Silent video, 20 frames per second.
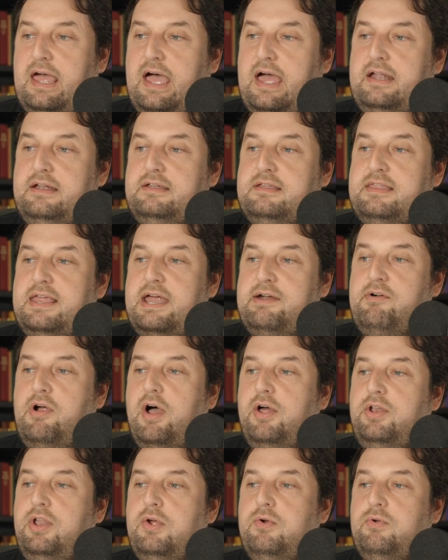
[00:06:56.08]
and there
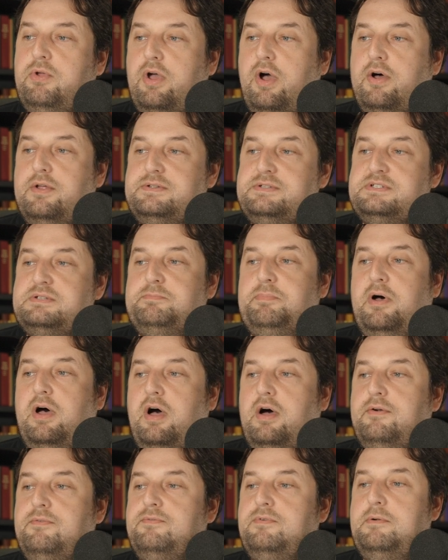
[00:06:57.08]
are no gods
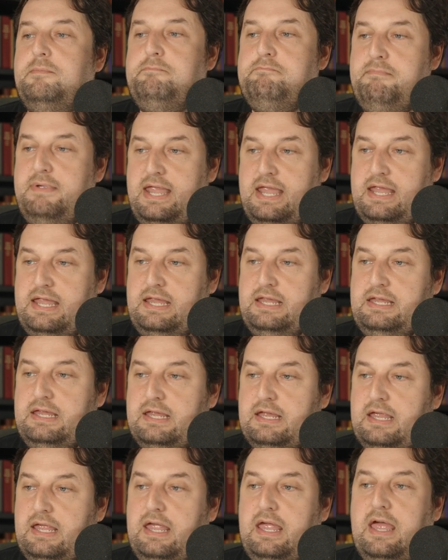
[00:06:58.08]
apart from me.
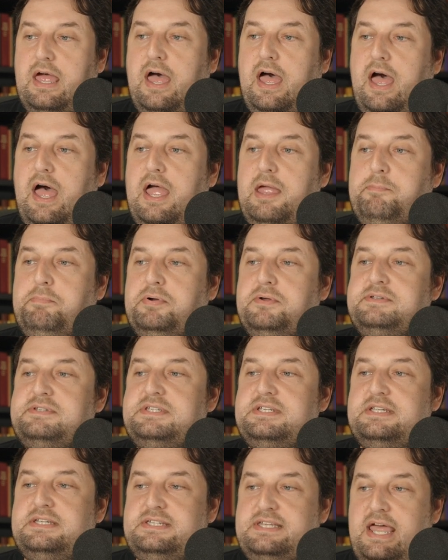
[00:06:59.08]
I put
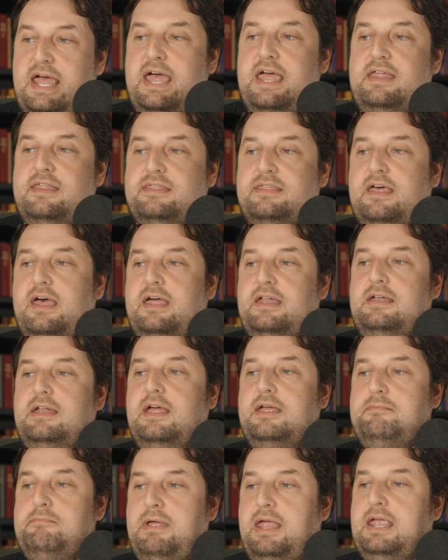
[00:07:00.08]
to death and
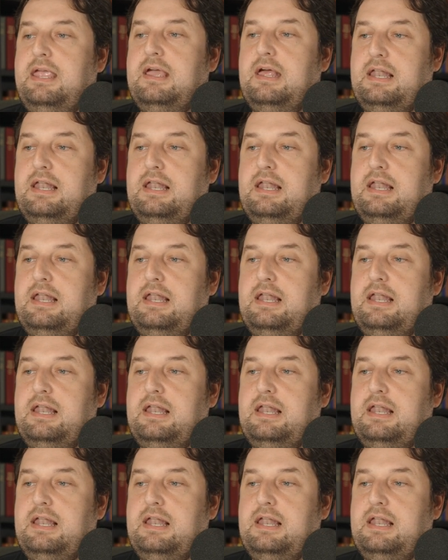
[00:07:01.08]
I make